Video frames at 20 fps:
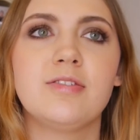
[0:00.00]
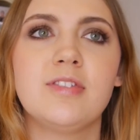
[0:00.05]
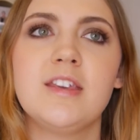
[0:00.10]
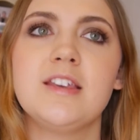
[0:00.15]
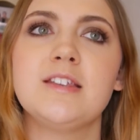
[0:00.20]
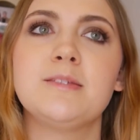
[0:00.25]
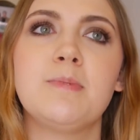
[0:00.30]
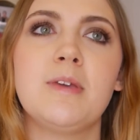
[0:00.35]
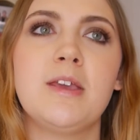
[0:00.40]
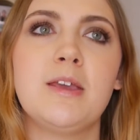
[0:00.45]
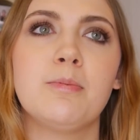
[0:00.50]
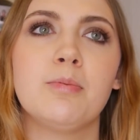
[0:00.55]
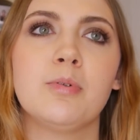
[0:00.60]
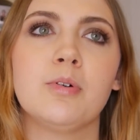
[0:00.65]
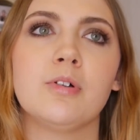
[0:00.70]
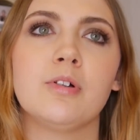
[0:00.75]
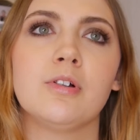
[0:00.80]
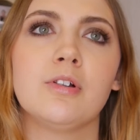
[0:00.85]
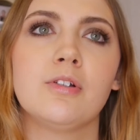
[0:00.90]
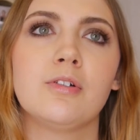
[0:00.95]
these
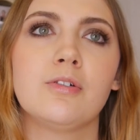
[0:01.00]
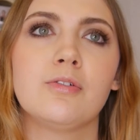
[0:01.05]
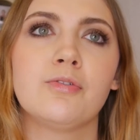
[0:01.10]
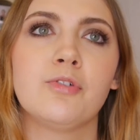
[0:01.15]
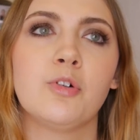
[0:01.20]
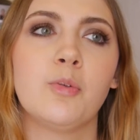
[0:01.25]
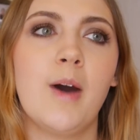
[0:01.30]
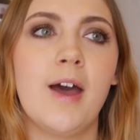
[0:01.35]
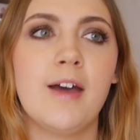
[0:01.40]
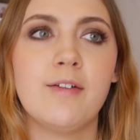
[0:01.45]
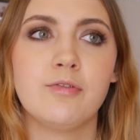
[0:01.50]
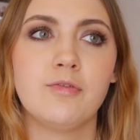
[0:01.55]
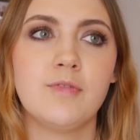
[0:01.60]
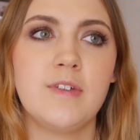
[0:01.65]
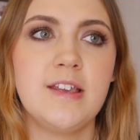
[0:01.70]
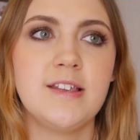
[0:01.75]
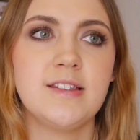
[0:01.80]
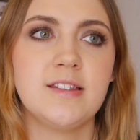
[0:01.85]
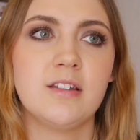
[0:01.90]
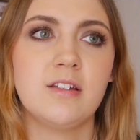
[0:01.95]
people, for whatever
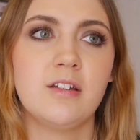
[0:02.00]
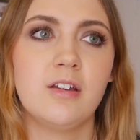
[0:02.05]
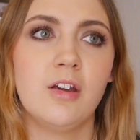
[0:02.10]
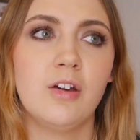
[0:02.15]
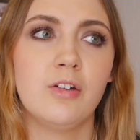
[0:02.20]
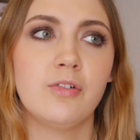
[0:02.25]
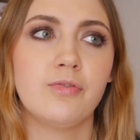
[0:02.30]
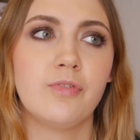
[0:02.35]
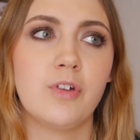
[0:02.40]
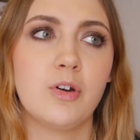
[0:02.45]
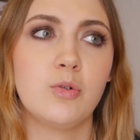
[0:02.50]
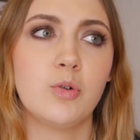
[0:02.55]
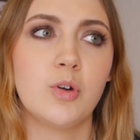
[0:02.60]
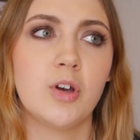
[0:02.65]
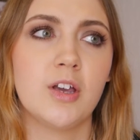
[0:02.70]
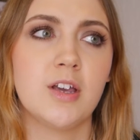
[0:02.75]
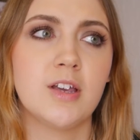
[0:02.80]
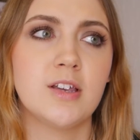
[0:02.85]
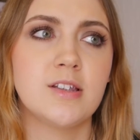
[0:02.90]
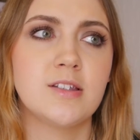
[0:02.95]
reason, have
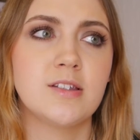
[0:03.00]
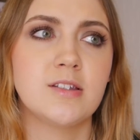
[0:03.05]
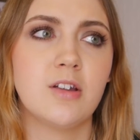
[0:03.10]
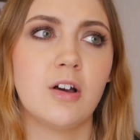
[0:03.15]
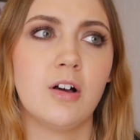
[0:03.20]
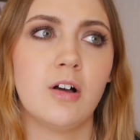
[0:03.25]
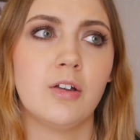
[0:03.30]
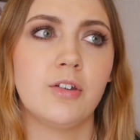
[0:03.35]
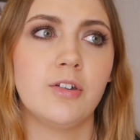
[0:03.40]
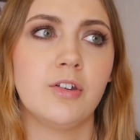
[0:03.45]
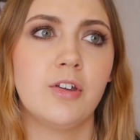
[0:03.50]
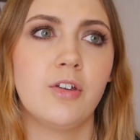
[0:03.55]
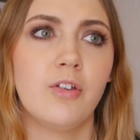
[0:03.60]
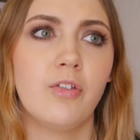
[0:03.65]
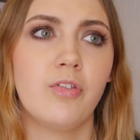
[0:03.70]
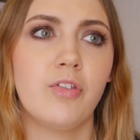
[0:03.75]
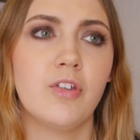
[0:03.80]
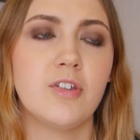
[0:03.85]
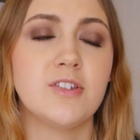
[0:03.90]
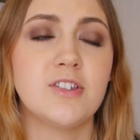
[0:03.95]
focused on
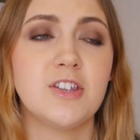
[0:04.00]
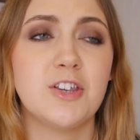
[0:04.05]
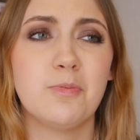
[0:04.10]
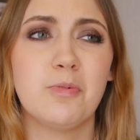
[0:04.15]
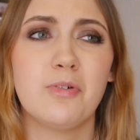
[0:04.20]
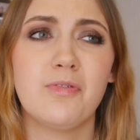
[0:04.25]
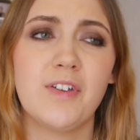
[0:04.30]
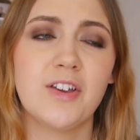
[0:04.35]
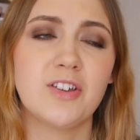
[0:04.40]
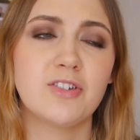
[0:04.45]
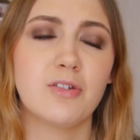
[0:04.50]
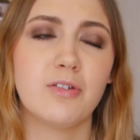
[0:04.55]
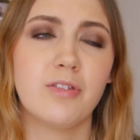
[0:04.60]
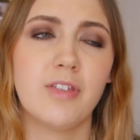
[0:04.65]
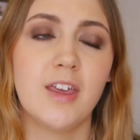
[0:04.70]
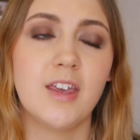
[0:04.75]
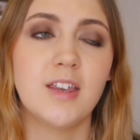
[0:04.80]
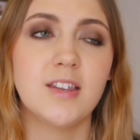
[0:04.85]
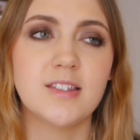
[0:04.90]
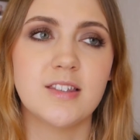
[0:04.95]
the superficial
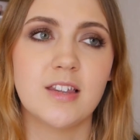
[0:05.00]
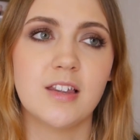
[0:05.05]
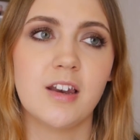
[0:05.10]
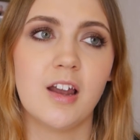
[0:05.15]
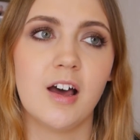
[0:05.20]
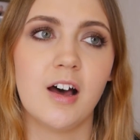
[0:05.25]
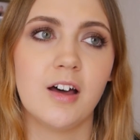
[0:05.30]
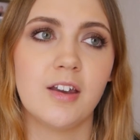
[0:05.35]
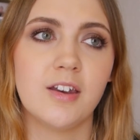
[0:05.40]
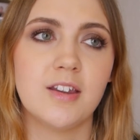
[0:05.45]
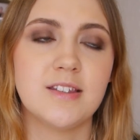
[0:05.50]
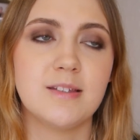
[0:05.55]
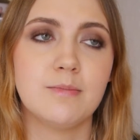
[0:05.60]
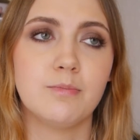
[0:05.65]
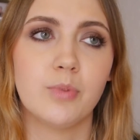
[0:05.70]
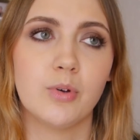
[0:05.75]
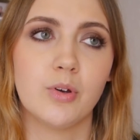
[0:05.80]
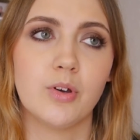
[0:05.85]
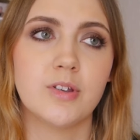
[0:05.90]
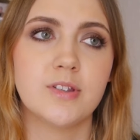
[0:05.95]
things that aren't as
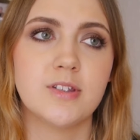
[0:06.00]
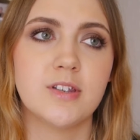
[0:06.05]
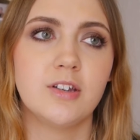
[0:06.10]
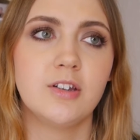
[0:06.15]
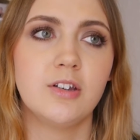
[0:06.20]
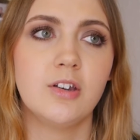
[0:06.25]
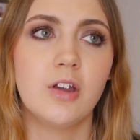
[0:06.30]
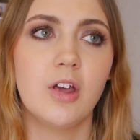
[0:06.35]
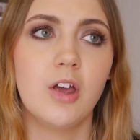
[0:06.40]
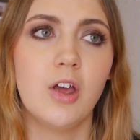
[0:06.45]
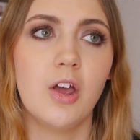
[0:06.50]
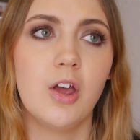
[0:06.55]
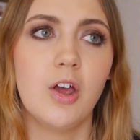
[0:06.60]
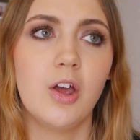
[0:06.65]
important,